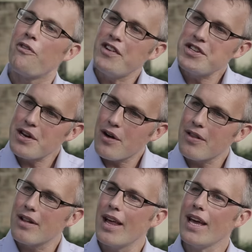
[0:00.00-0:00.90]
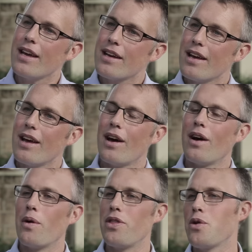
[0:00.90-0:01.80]
fishing on the lake,
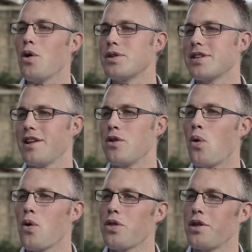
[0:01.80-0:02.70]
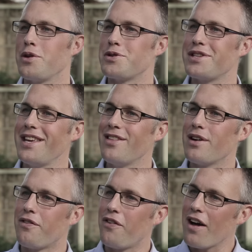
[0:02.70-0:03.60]
whether you go to the north and you see
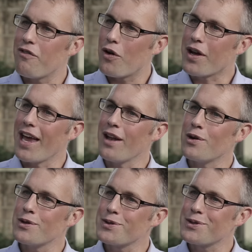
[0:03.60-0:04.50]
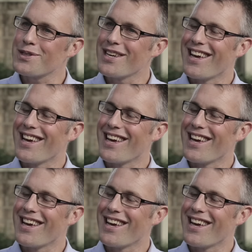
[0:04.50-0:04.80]
the 5 volcanoes